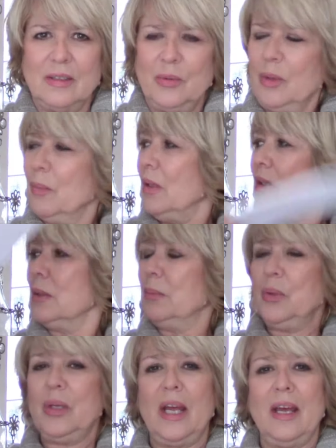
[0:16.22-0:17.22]
with my little
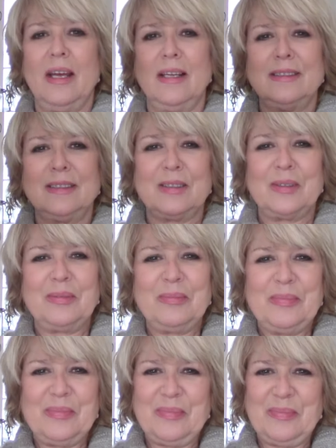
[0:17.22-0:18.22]
Buddha heads and
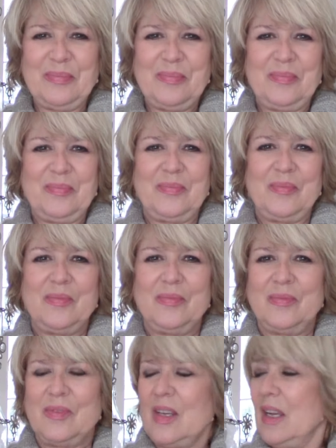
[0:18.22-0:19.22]

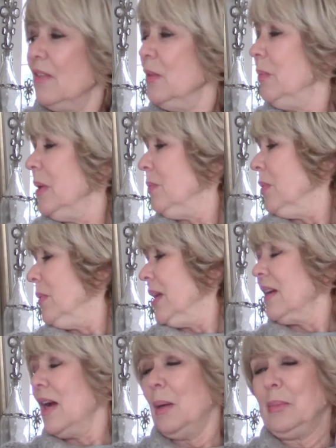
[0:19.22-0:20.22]
having people
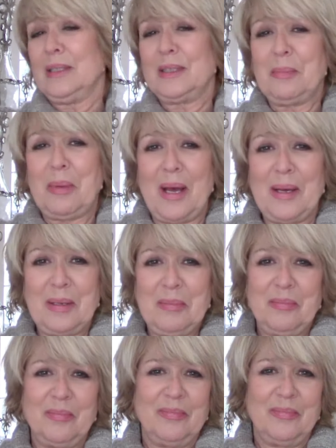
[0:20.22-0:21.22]
make comments about
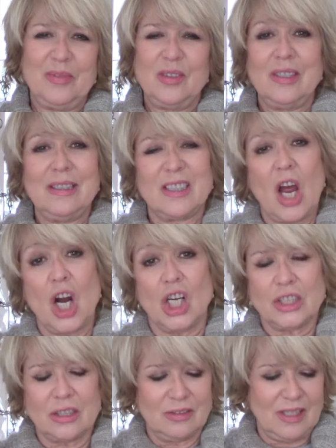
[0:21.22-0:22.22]
them. It's
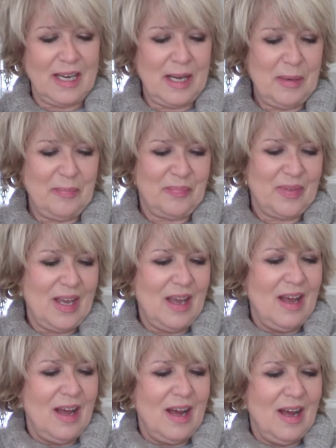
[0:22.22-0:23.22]
art, okay?
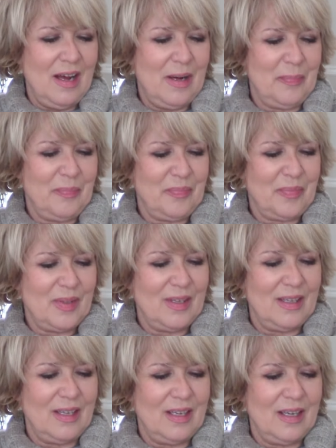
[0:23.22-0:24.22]
Um,
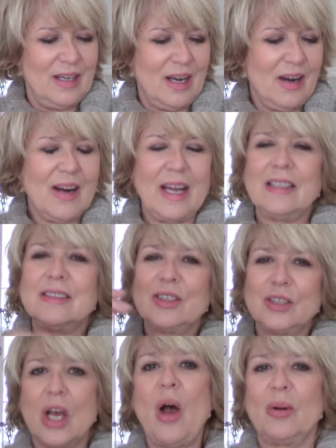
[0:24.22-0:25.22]
all right,
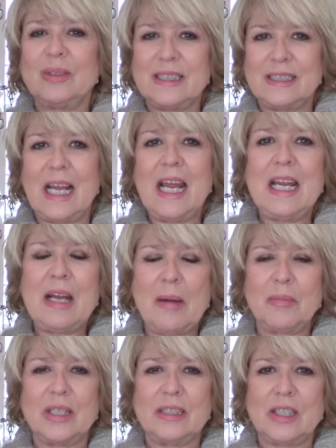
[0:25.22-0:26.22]
so today
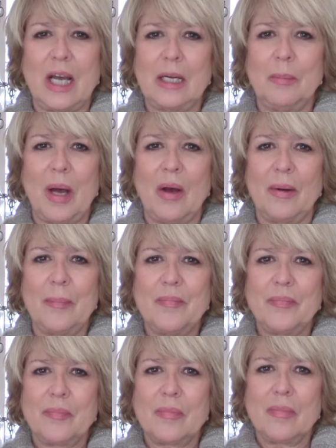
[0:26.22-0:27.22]
I'm going to talk about
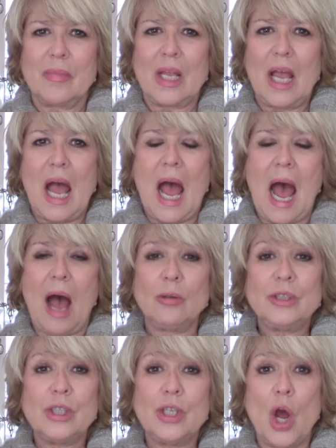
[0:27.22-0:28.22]
how
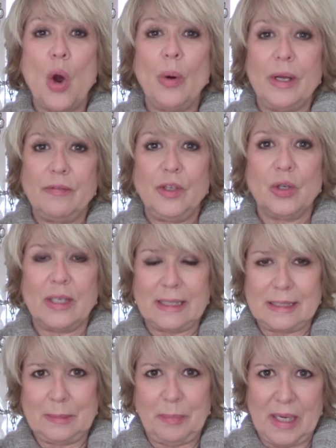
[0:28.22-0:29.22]
to know if you're
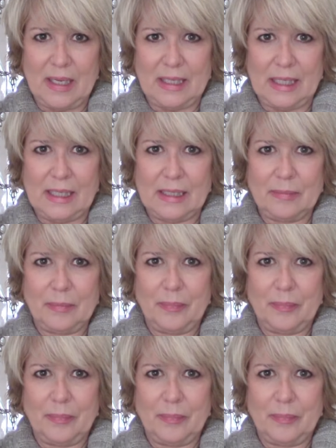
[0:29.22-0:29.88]
expanding.